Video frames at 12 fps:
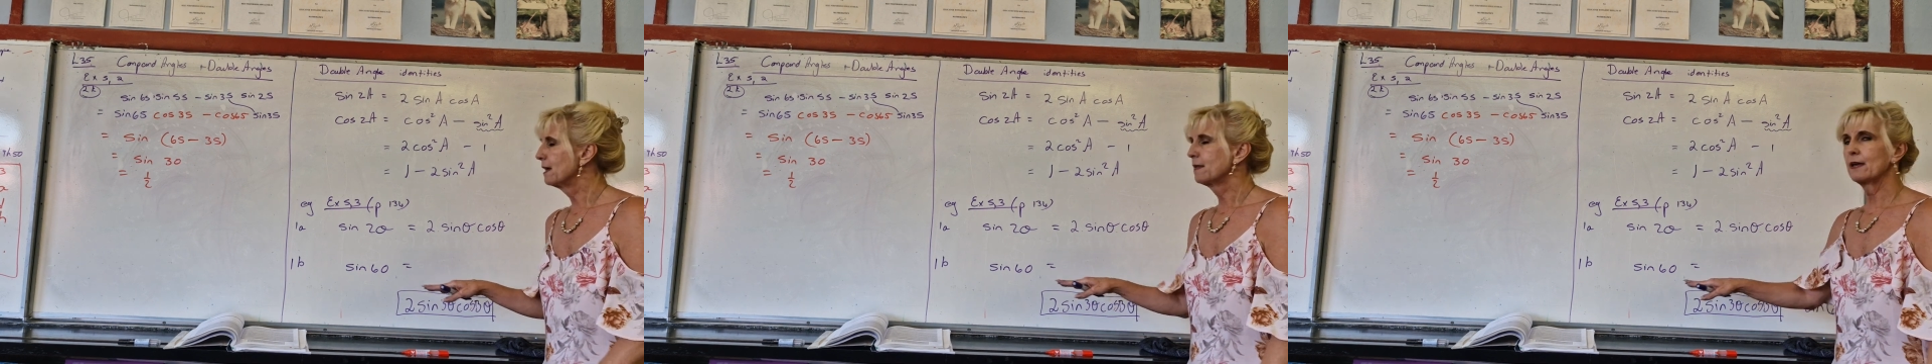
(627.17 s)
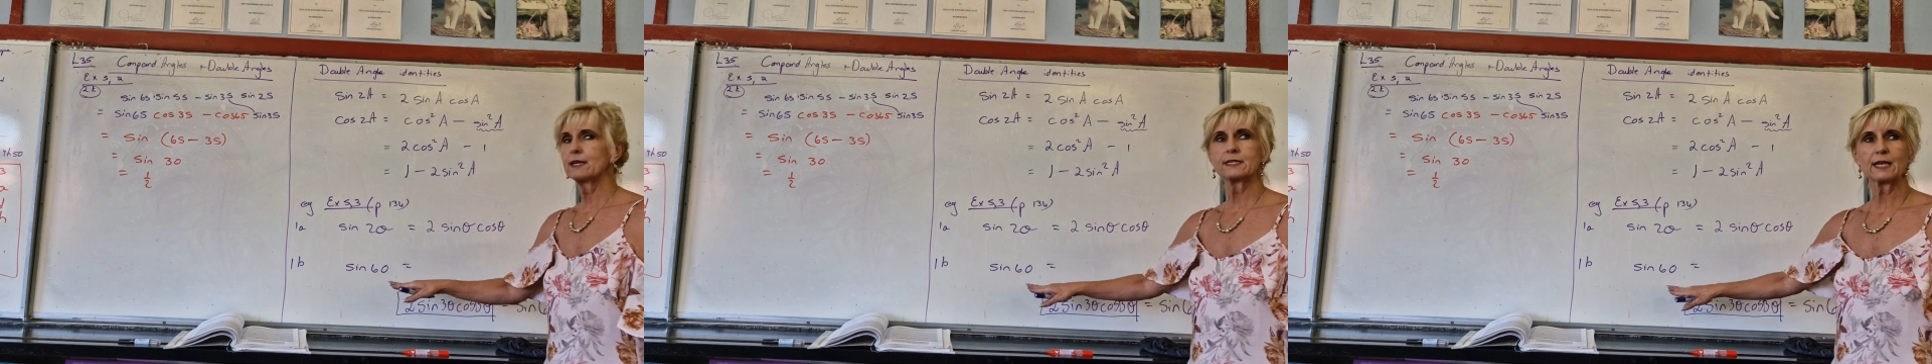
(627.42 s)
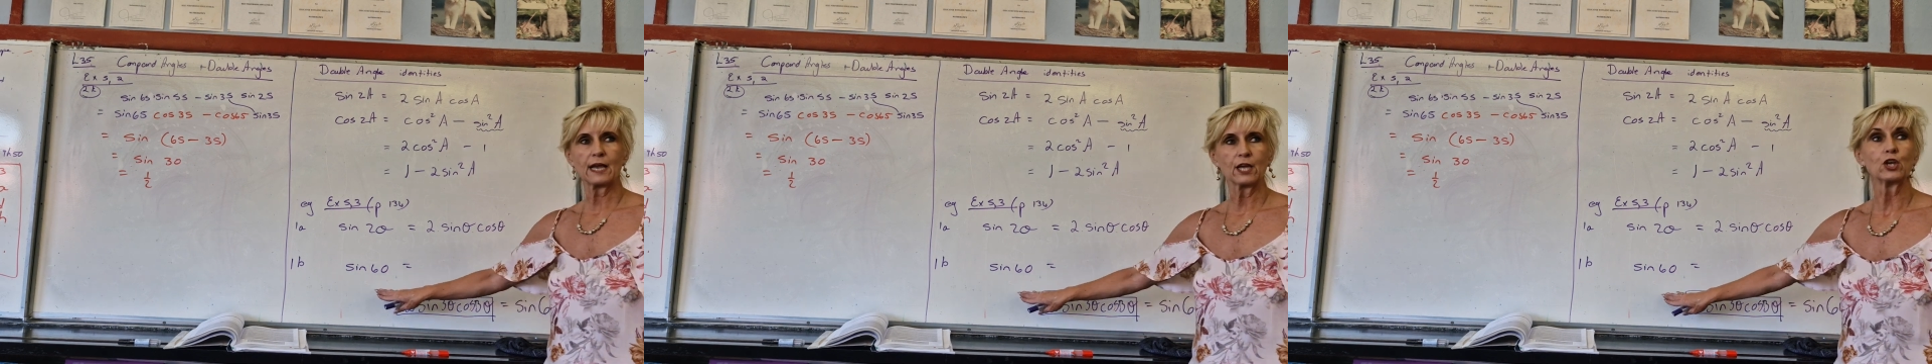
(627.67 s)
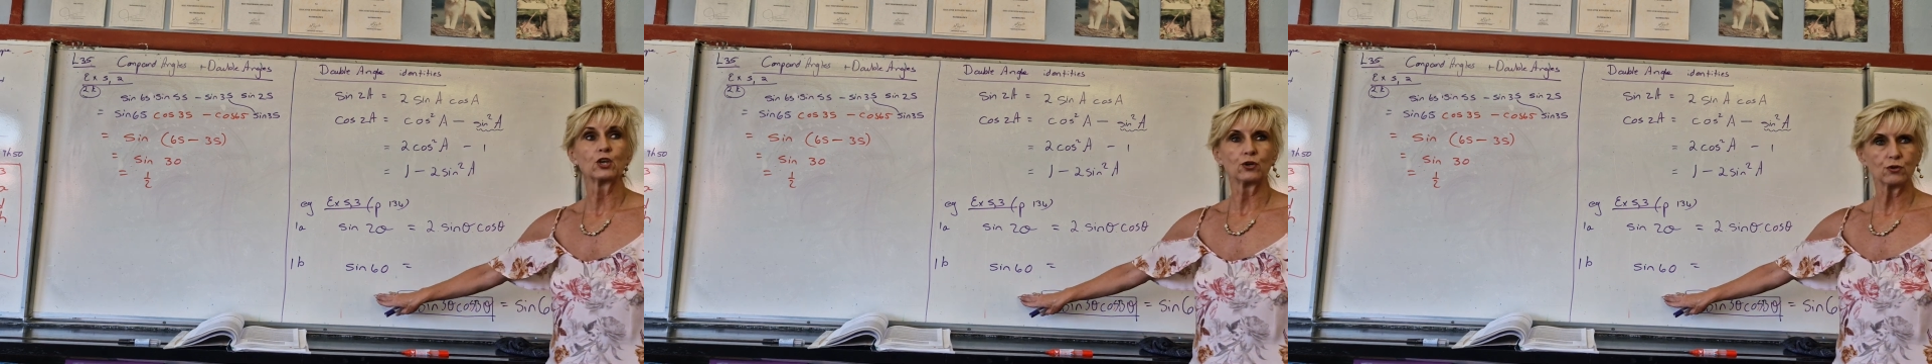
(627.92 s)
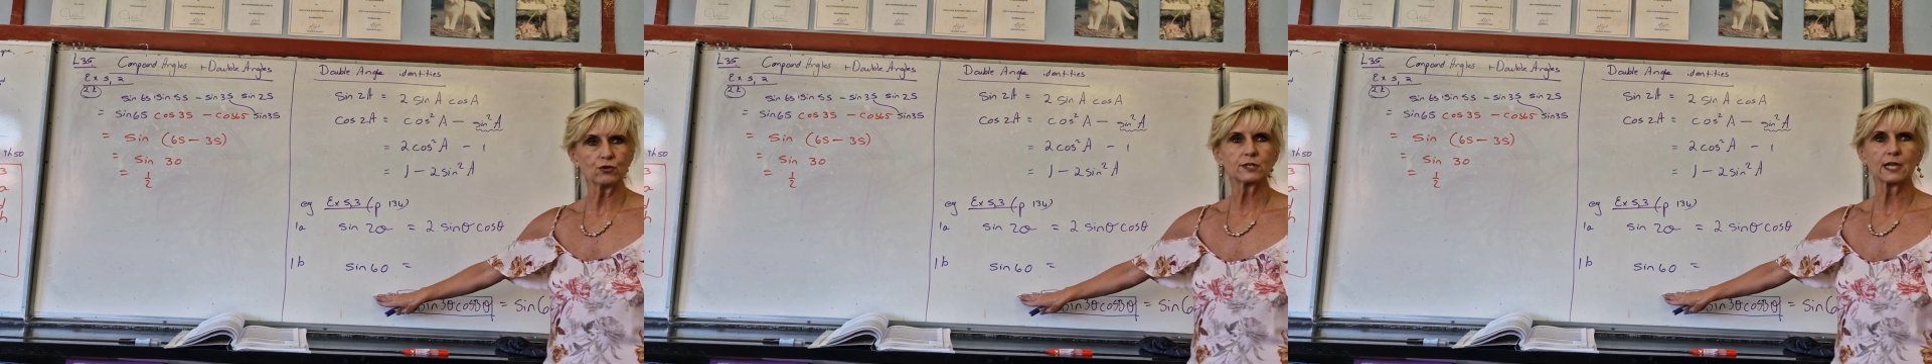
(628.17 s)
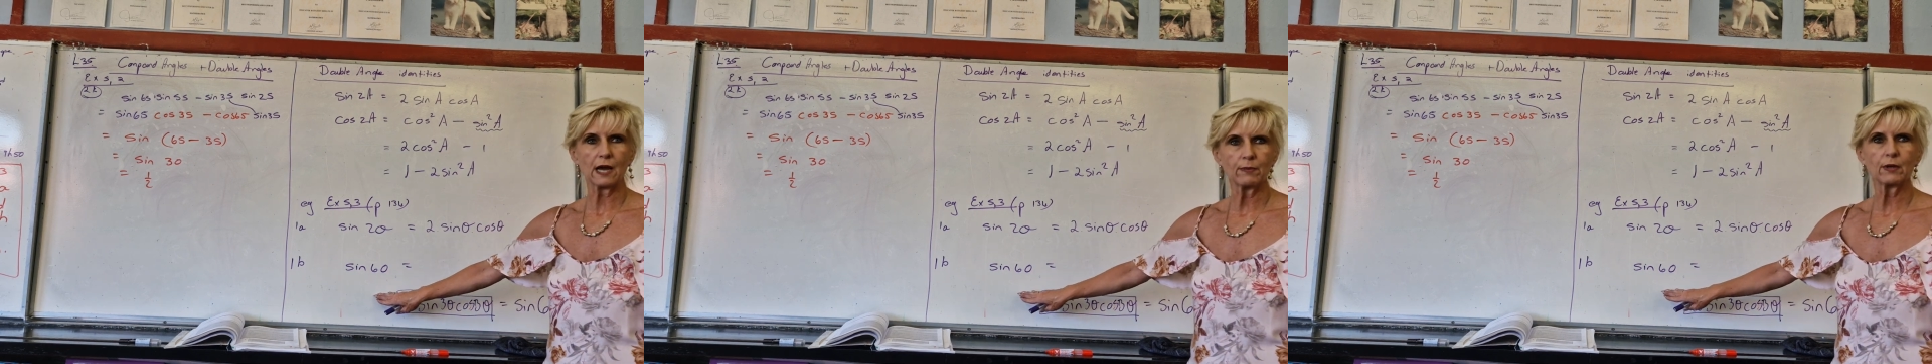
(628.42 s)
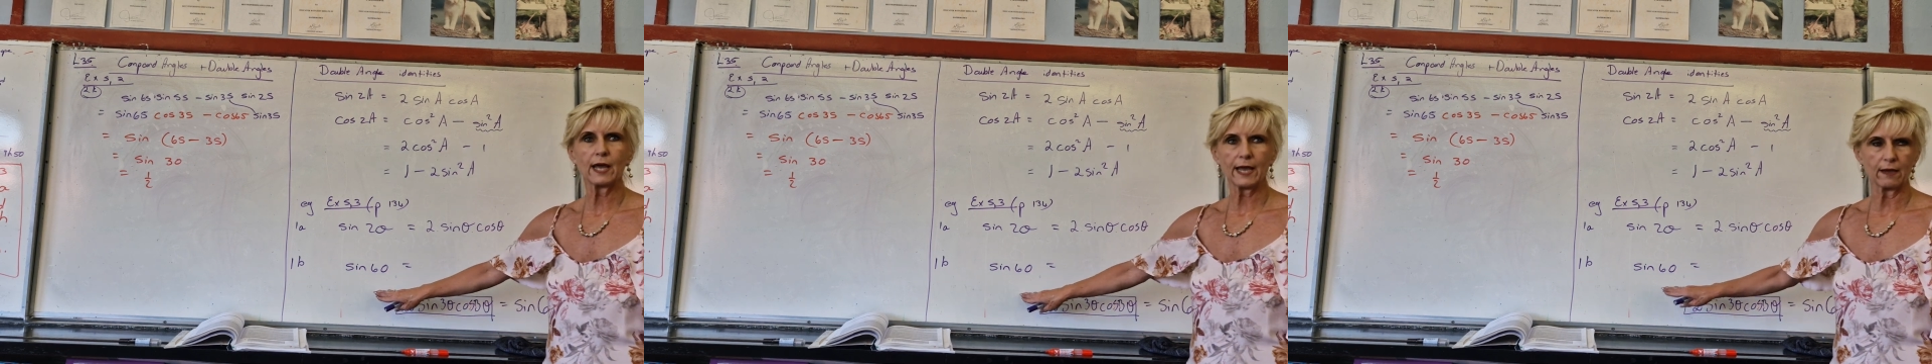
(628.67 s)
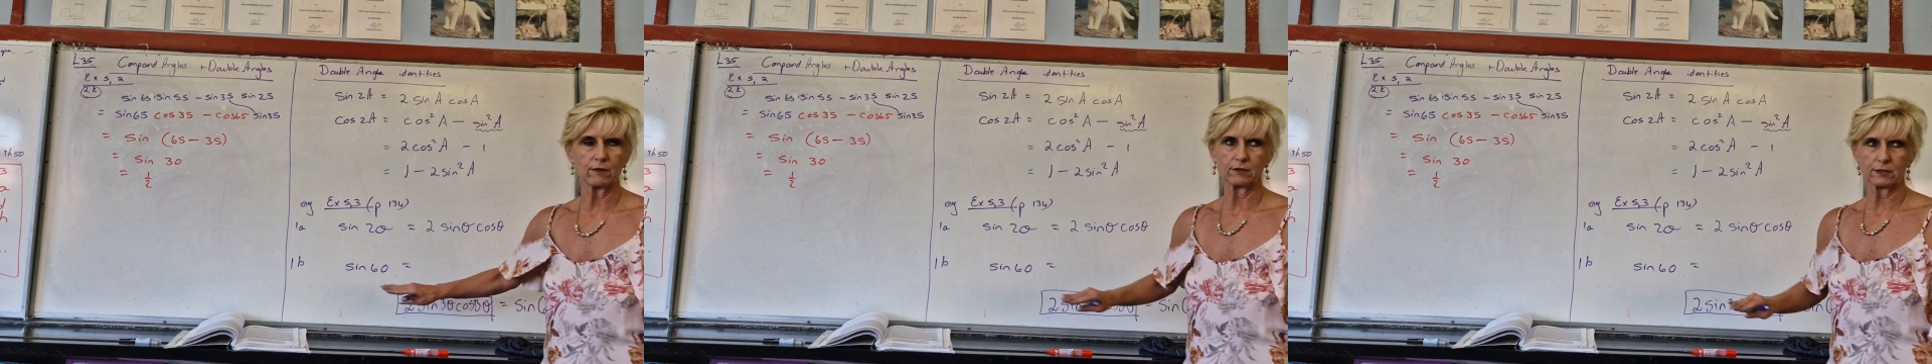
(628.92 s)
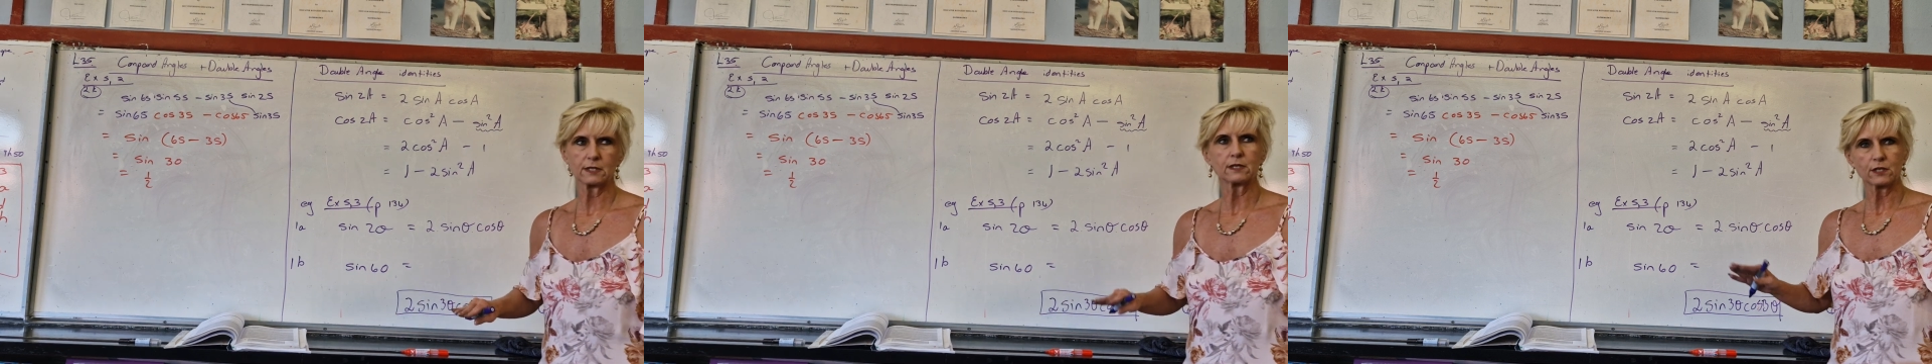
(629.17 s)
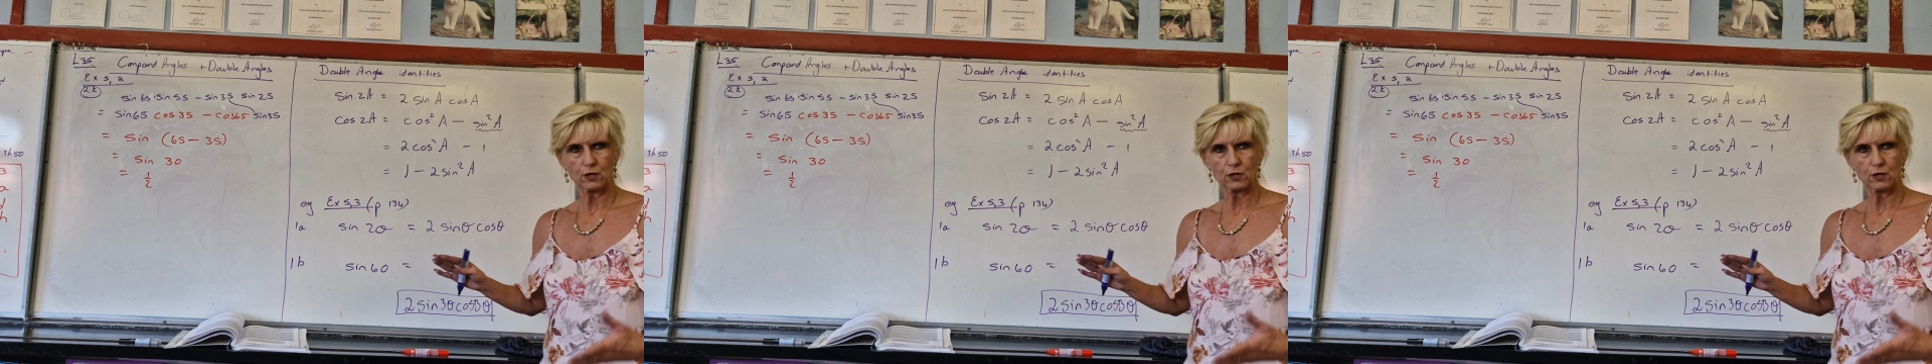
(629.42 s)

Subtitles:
They're saying use double angles.